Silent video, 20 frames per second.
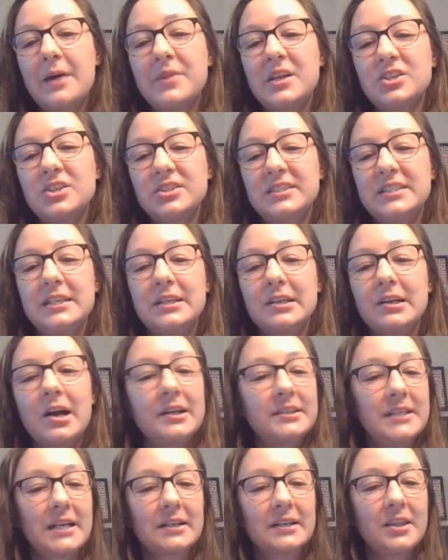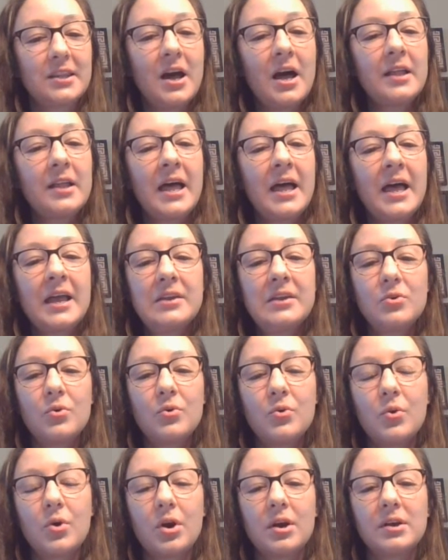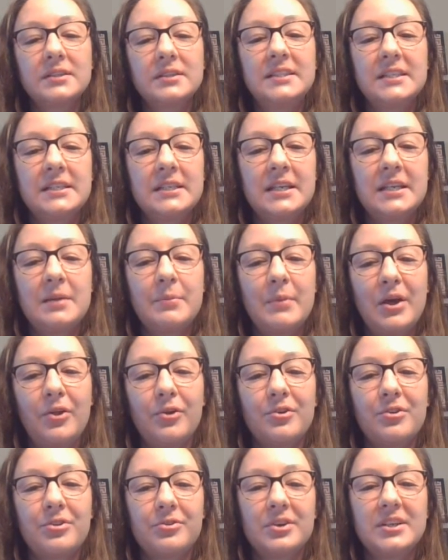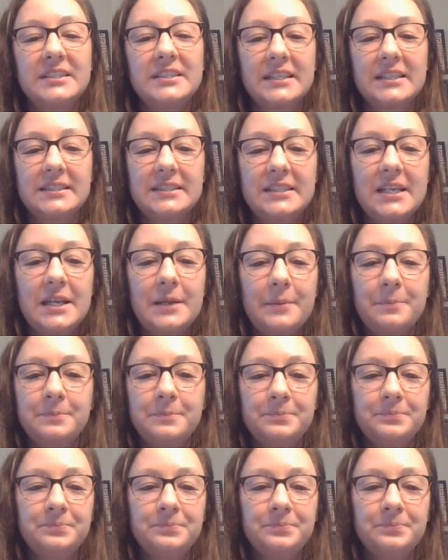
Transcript: They just need to contact the hotline or send an email or 360.